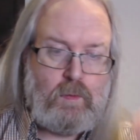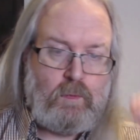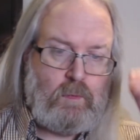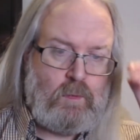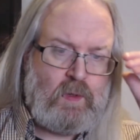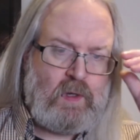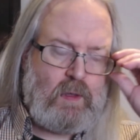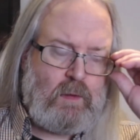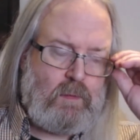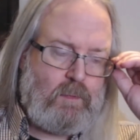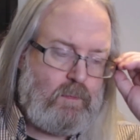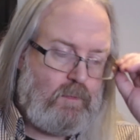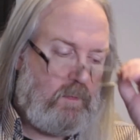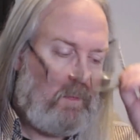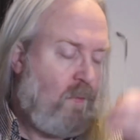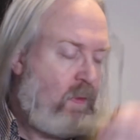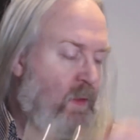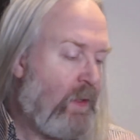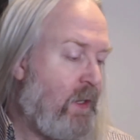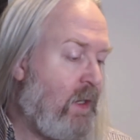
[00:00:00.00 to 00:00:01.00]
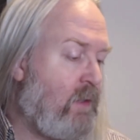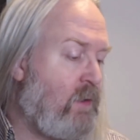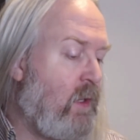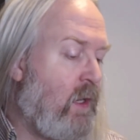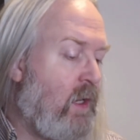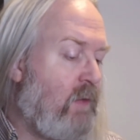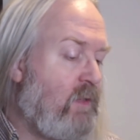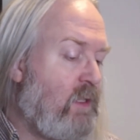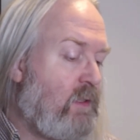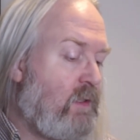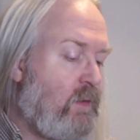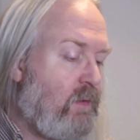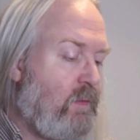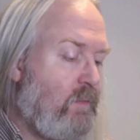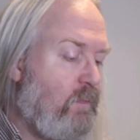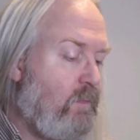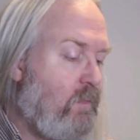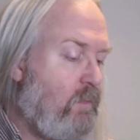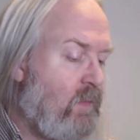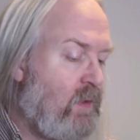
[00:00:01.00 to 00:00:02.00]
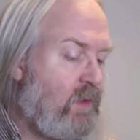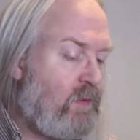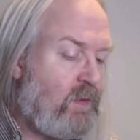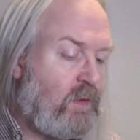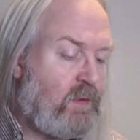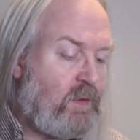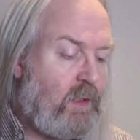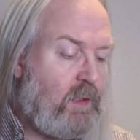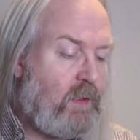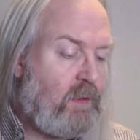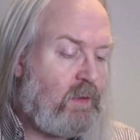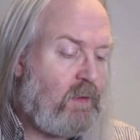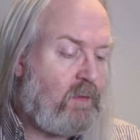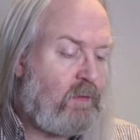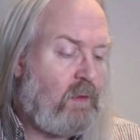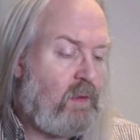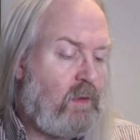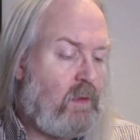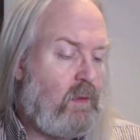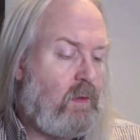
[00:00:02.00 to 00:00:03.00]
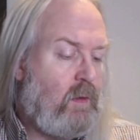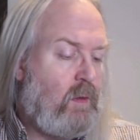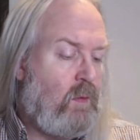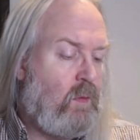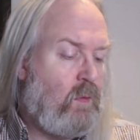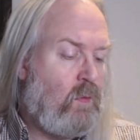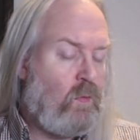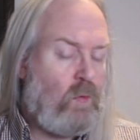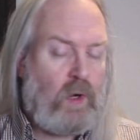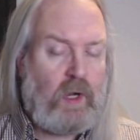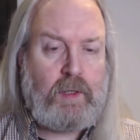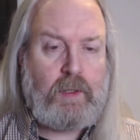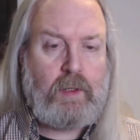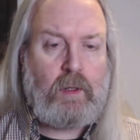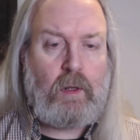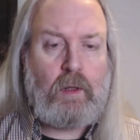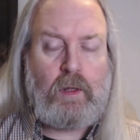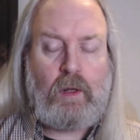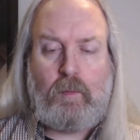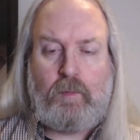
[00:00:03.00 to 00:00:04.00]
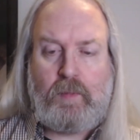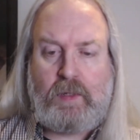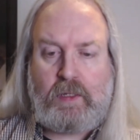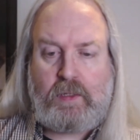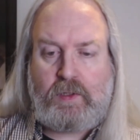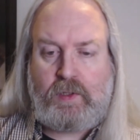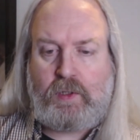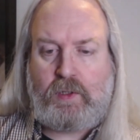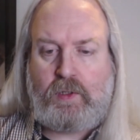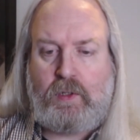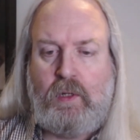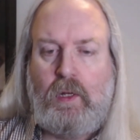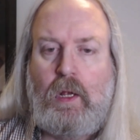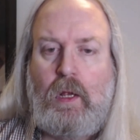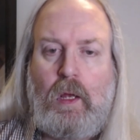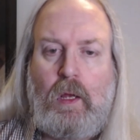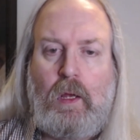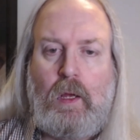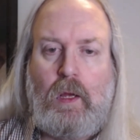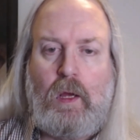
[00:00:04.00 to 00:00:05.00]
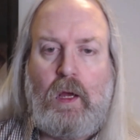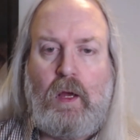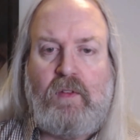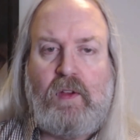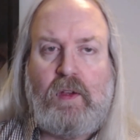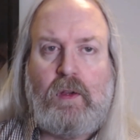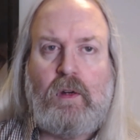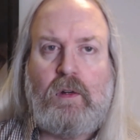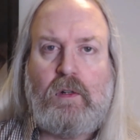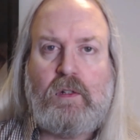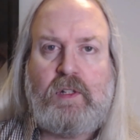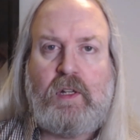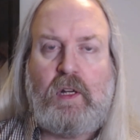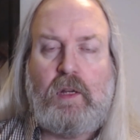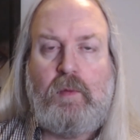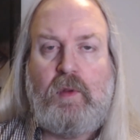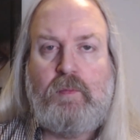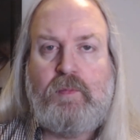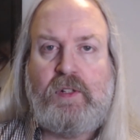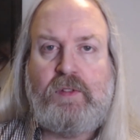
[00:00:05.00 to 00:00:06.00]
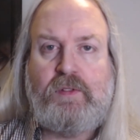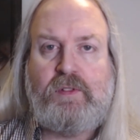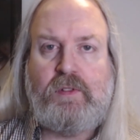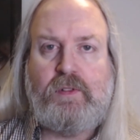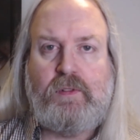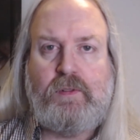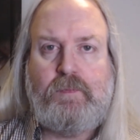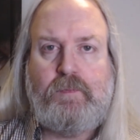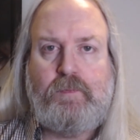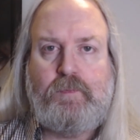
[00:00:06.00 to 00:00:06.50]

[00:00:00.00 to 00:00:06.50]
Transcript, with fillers: Well, there you have it. Mr. Tate is a whiny little bitch having a hard time in prison.